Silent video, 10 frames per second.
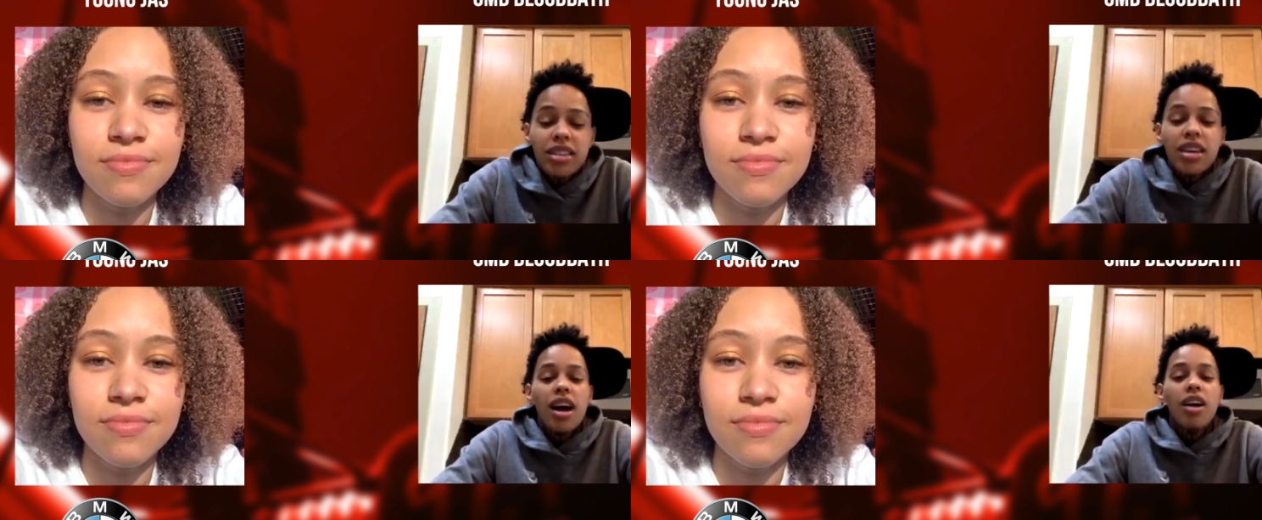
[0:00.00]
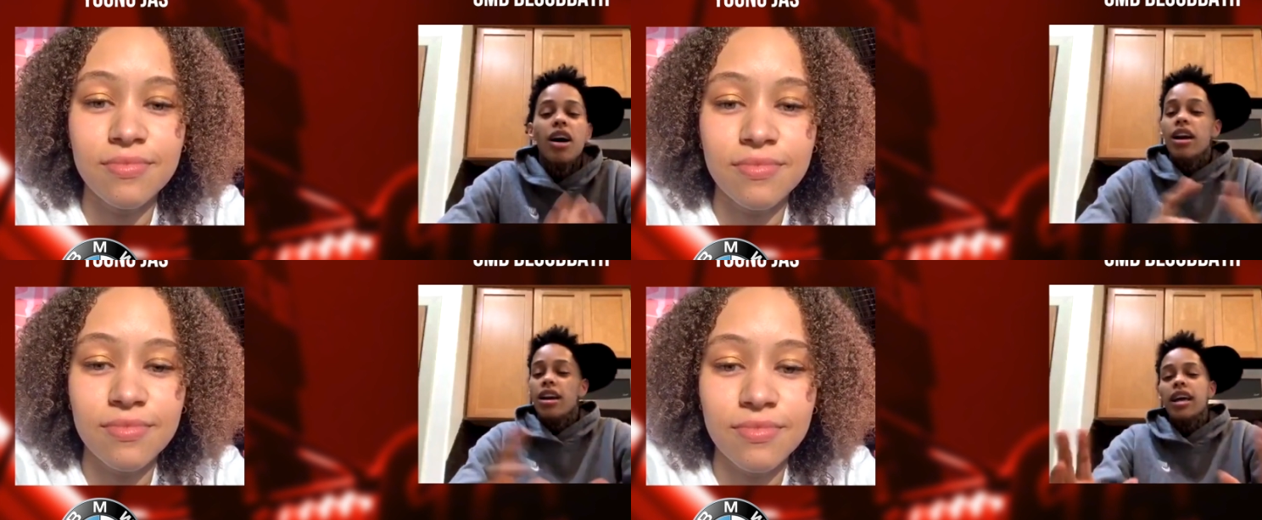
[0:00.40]
Speaker 1: y'all,
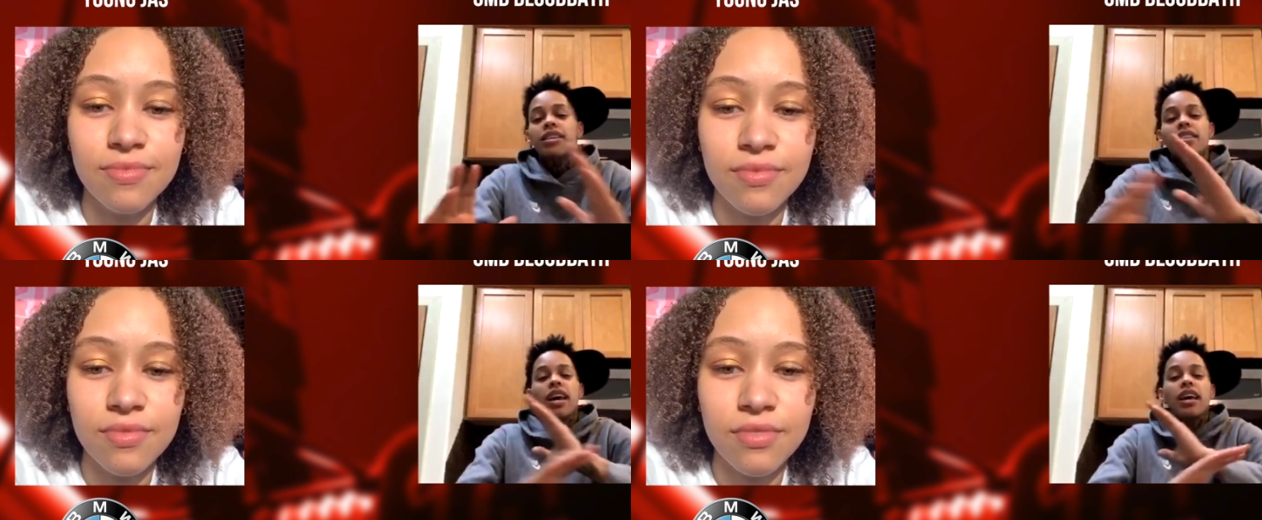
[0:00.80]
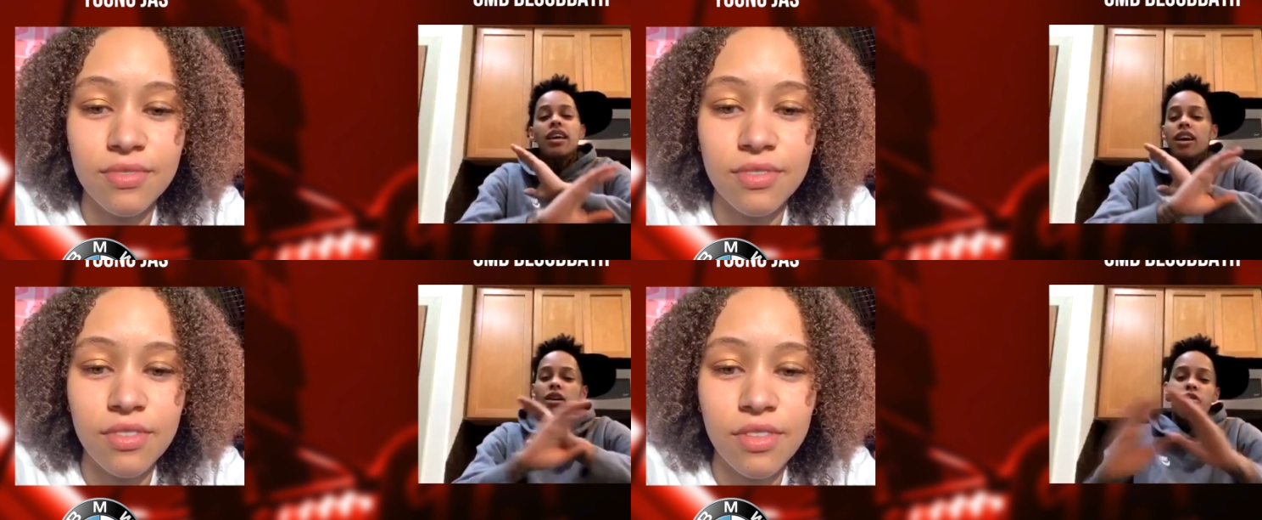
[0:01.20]
they can say
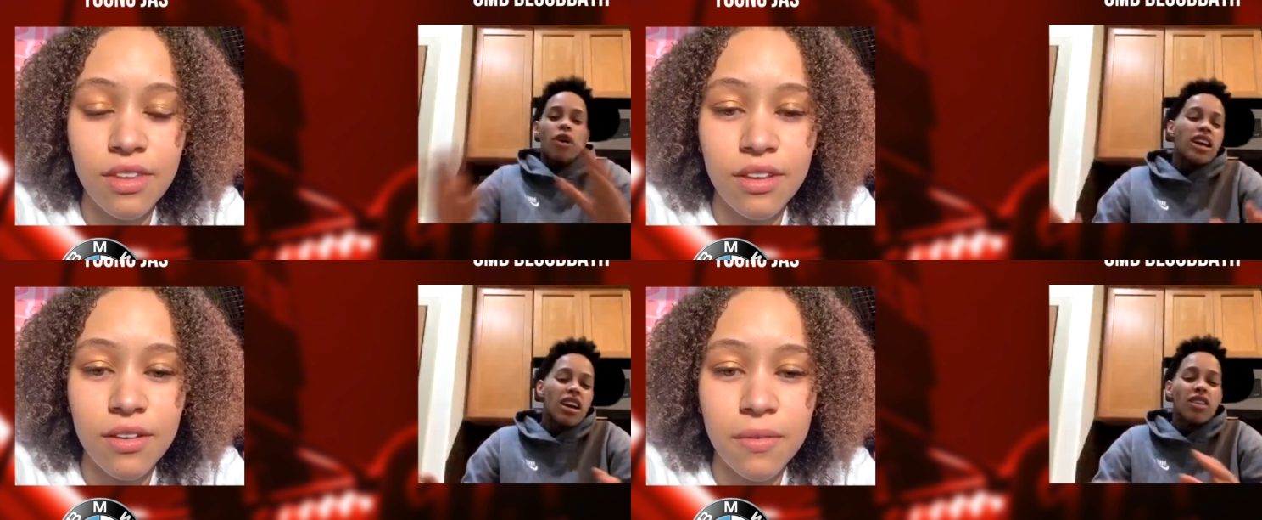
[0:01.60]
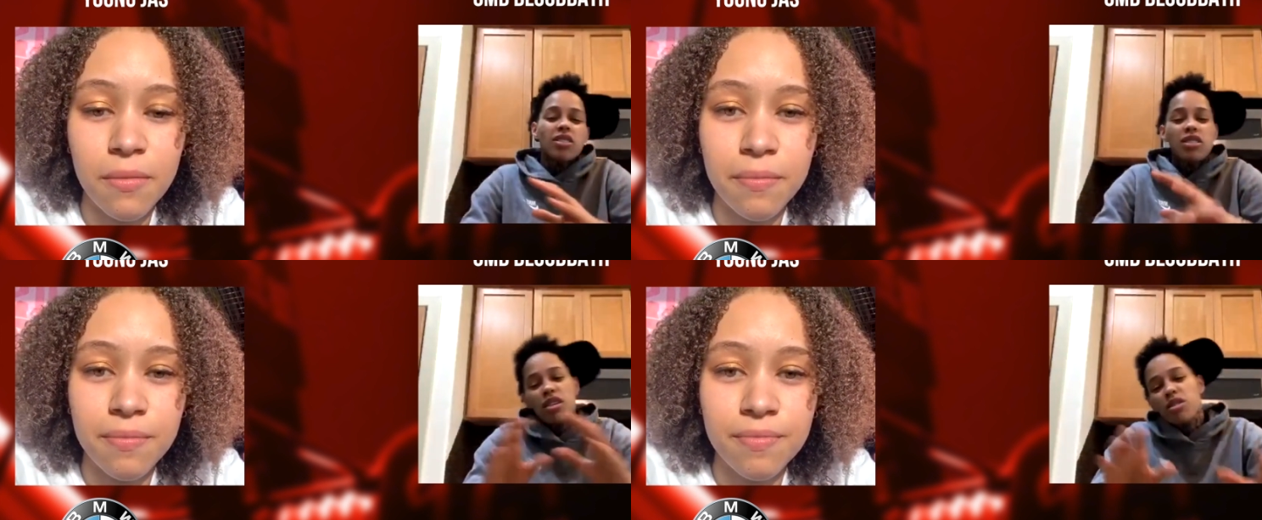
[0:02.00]
radios
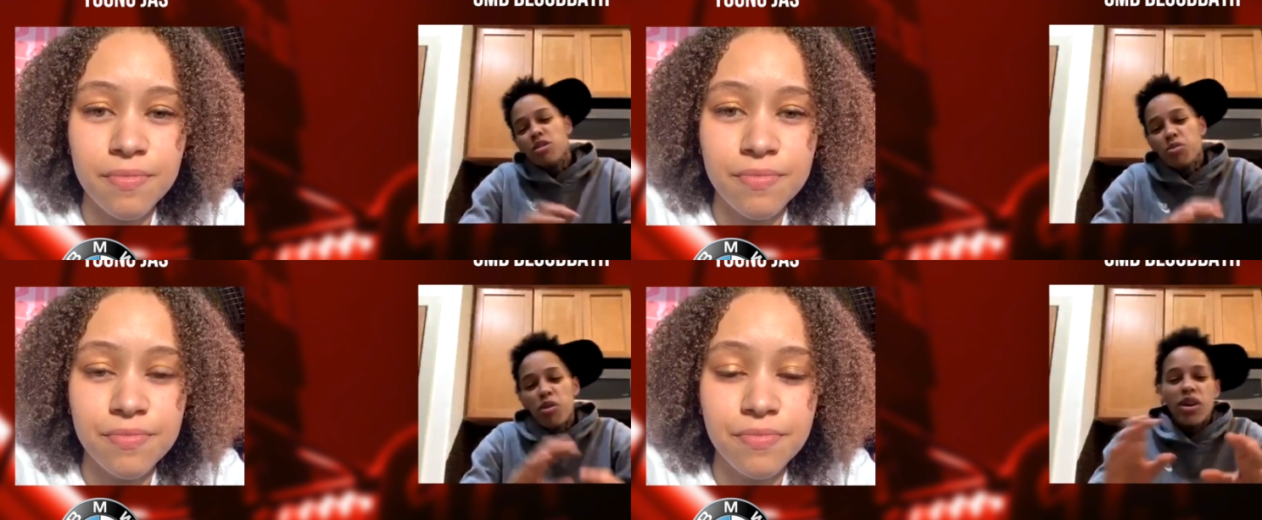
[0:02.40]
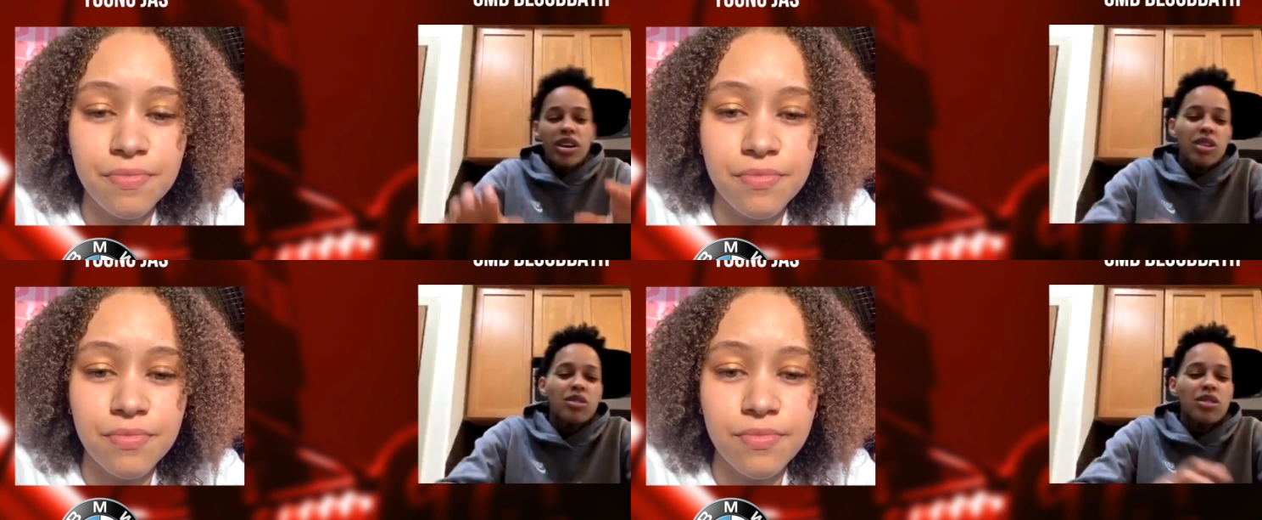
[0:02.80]
don't support
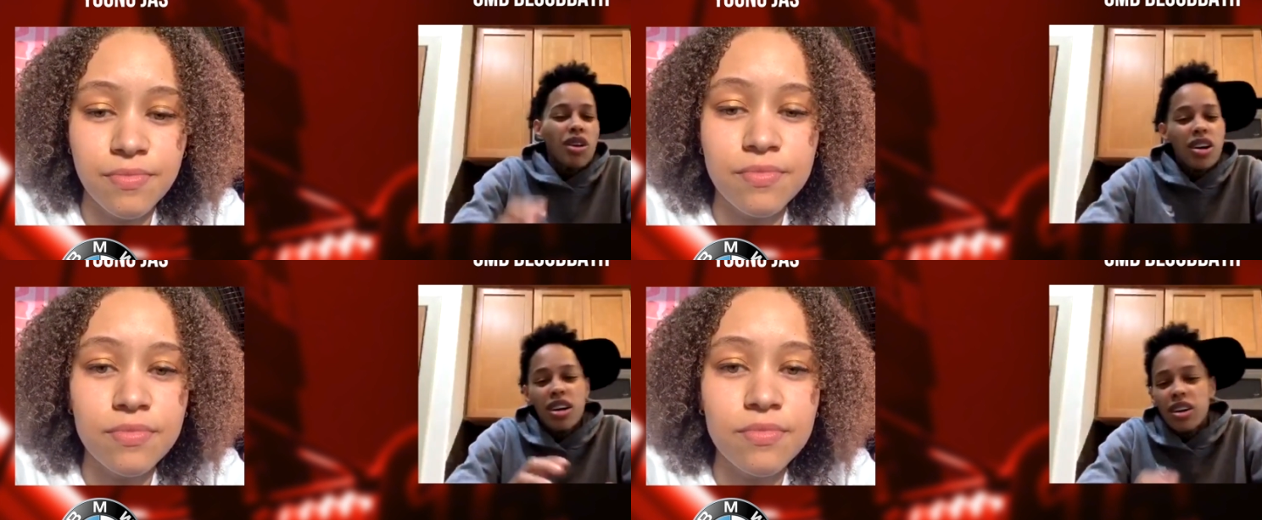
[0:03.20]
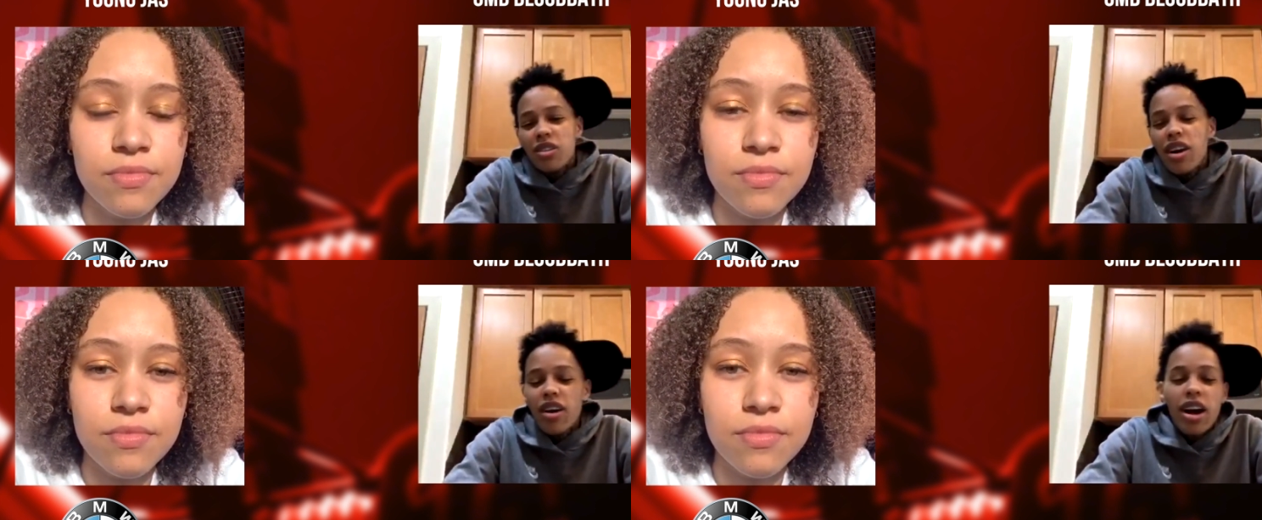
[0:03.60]
Houston Art
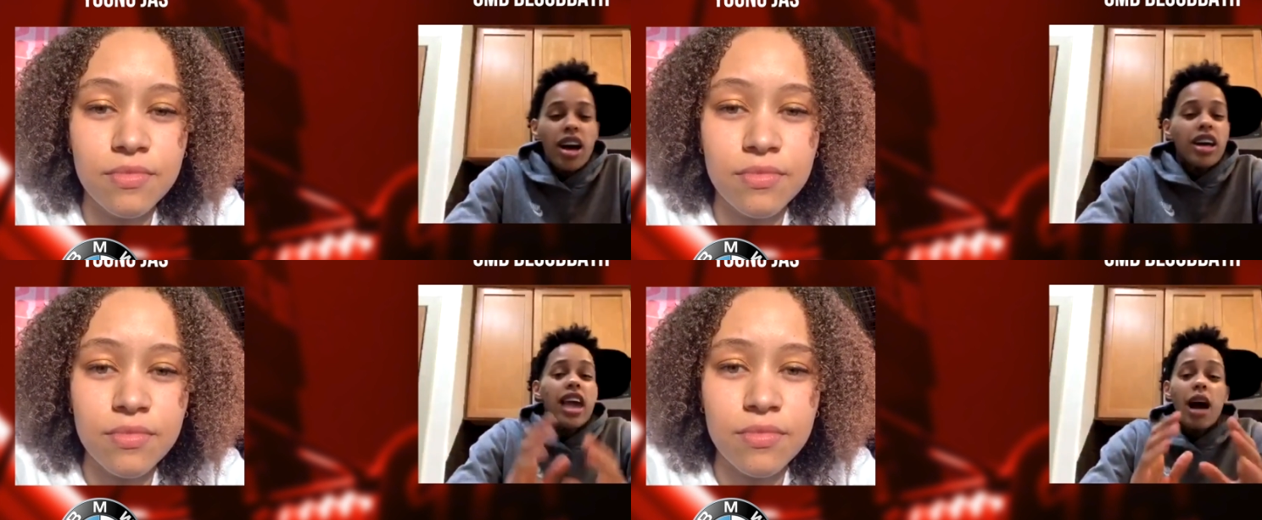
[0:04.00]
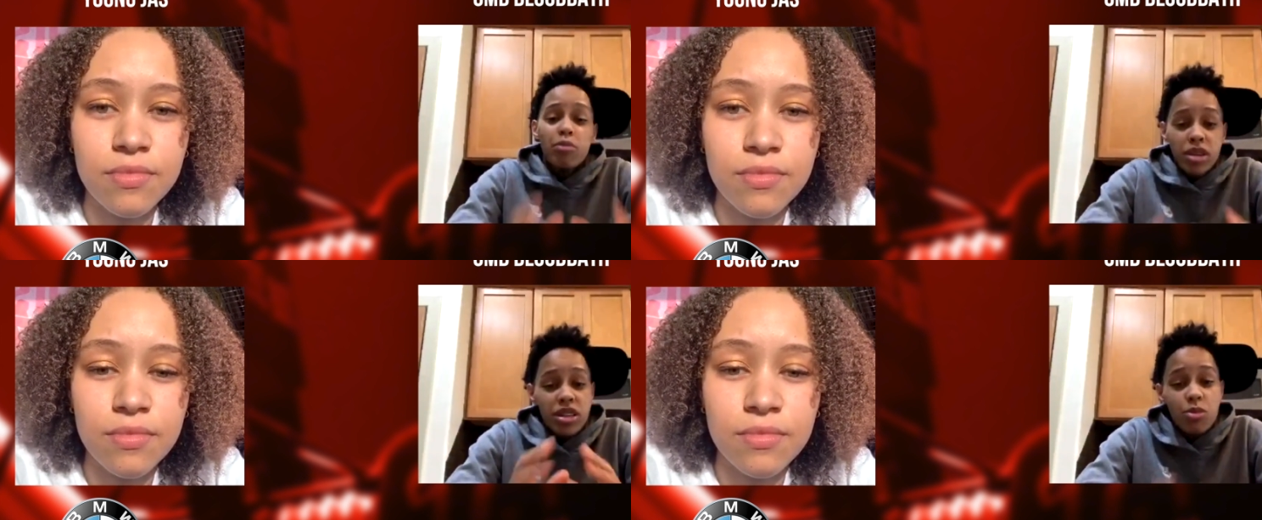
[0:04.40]
Underground. Y'all been
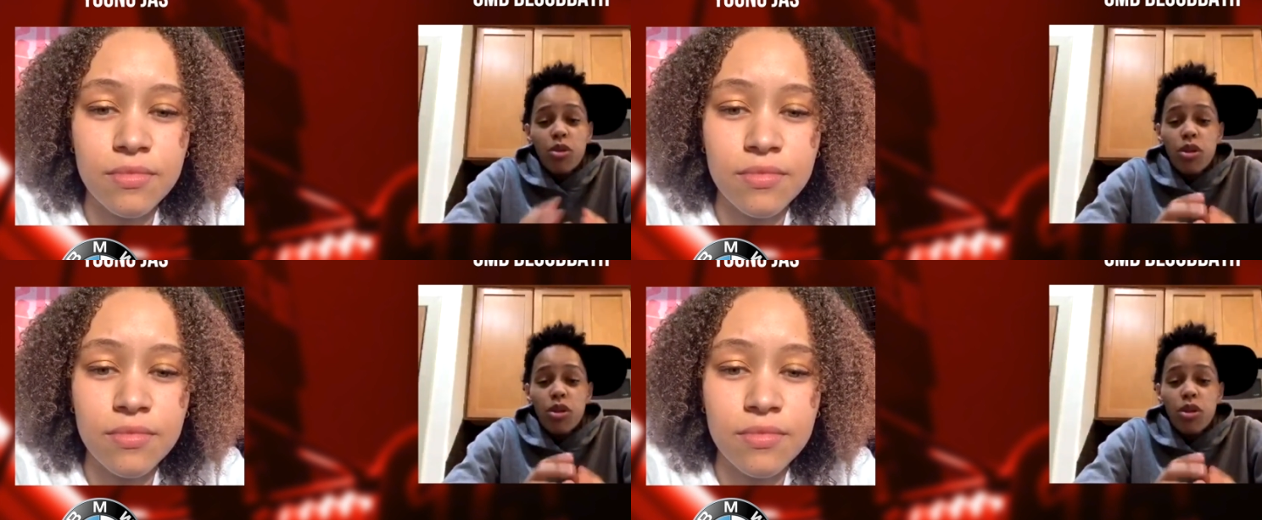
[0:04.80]
supporting